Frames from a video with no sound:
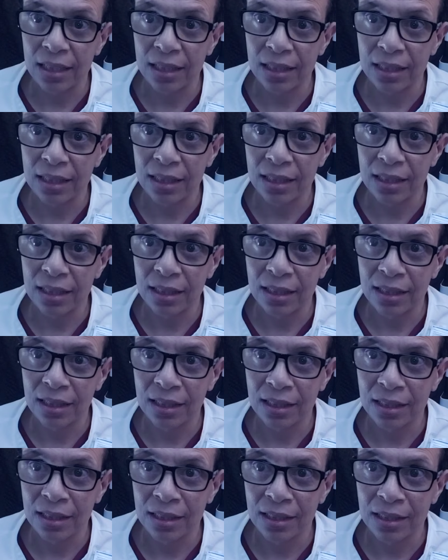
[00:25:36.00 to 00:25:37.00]

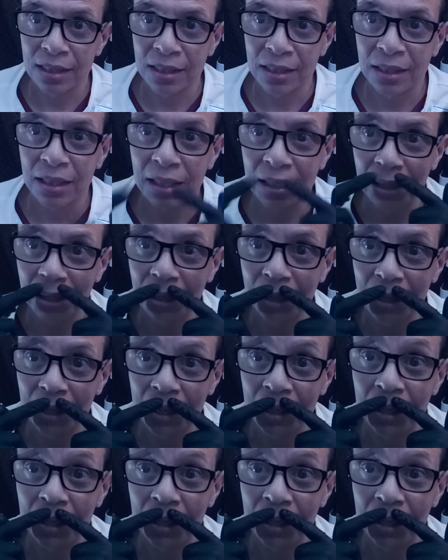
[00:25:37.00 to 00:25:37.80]
[no speech]